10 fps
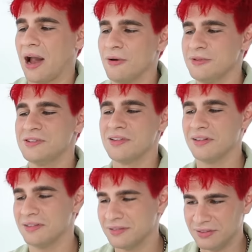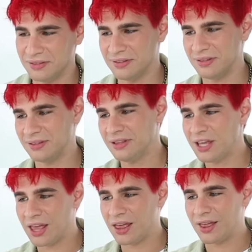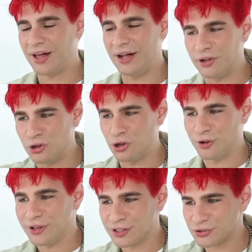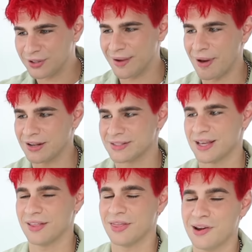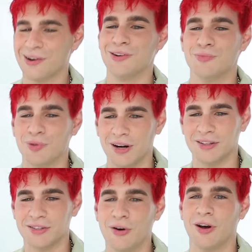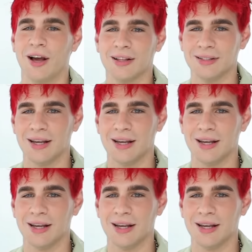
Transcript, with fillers: I was oh, truly about to say, they're gonna do Britney so good, I can